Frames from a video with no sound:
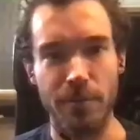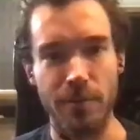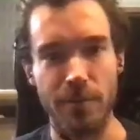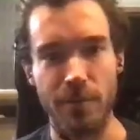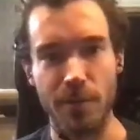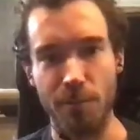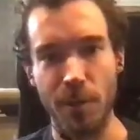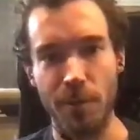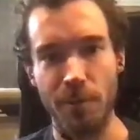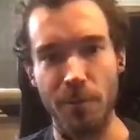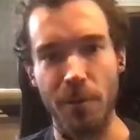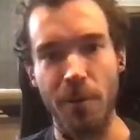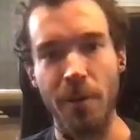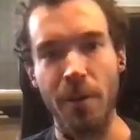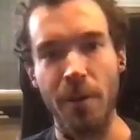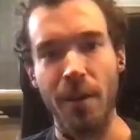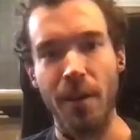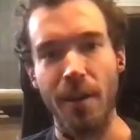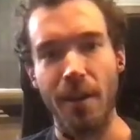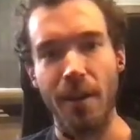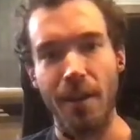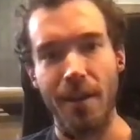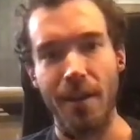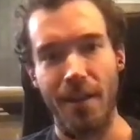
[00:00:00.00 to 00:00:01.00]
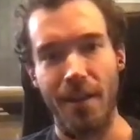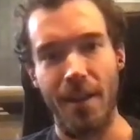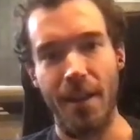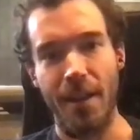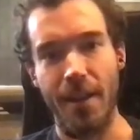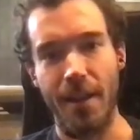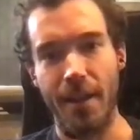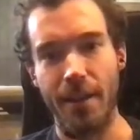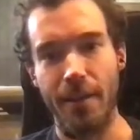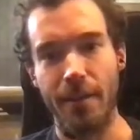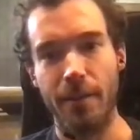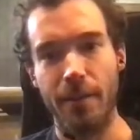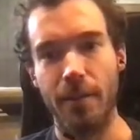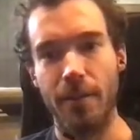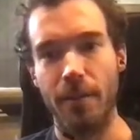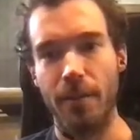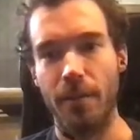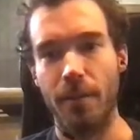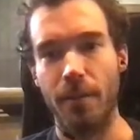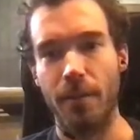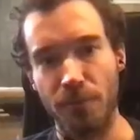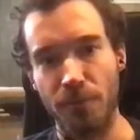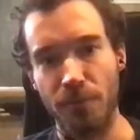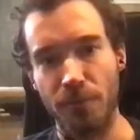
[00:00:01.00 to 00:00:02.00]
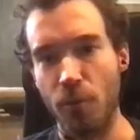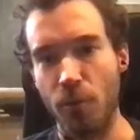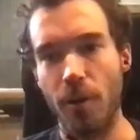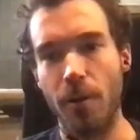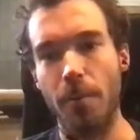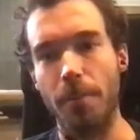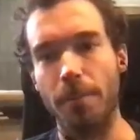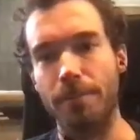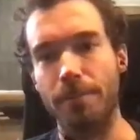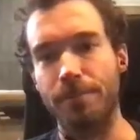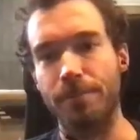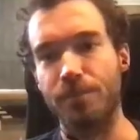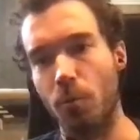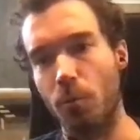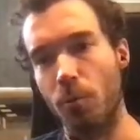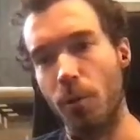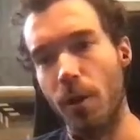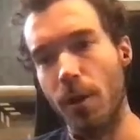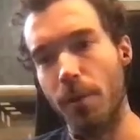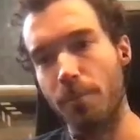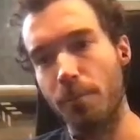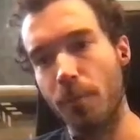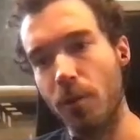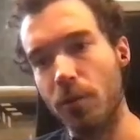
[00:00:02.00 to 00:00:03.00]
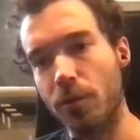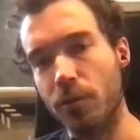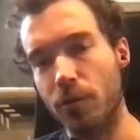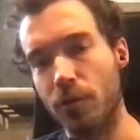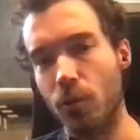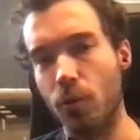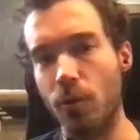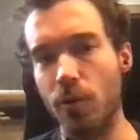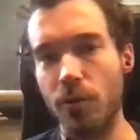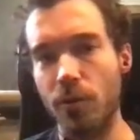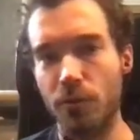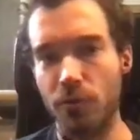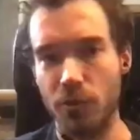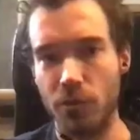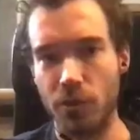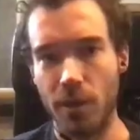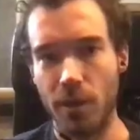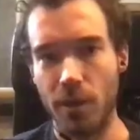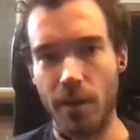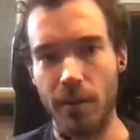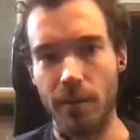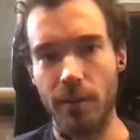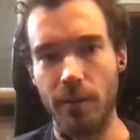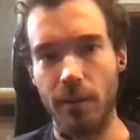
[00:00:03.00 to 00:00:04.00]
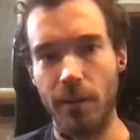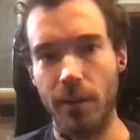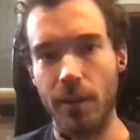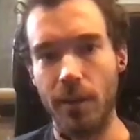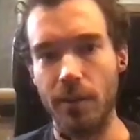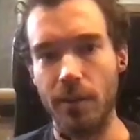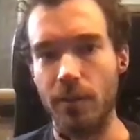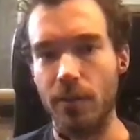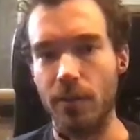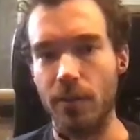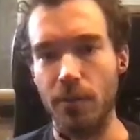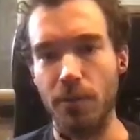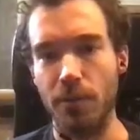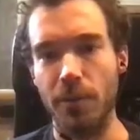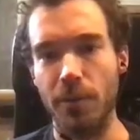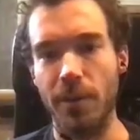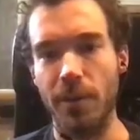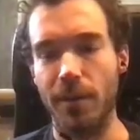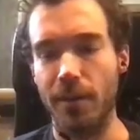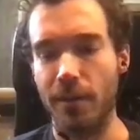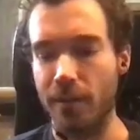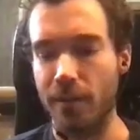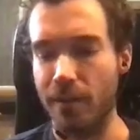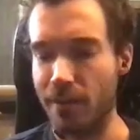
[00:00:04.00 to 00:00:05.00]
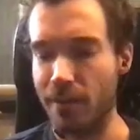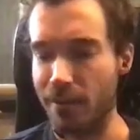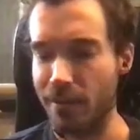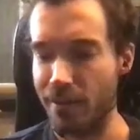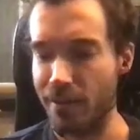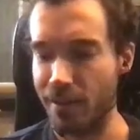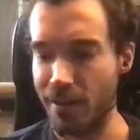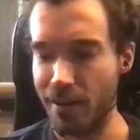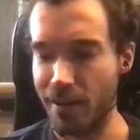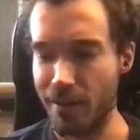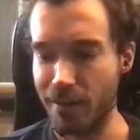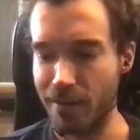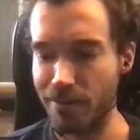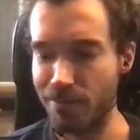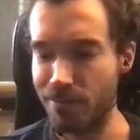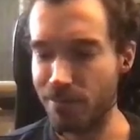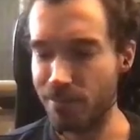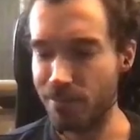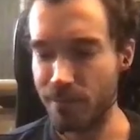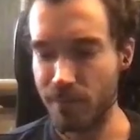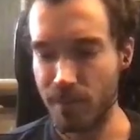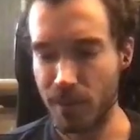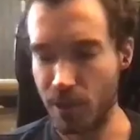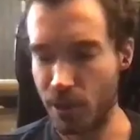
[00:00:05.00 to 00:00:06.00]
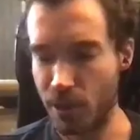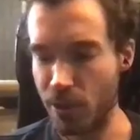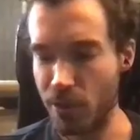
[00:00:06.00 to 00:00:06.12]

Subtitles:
some people. Yes. And for what Molson Coors was trying to get to in the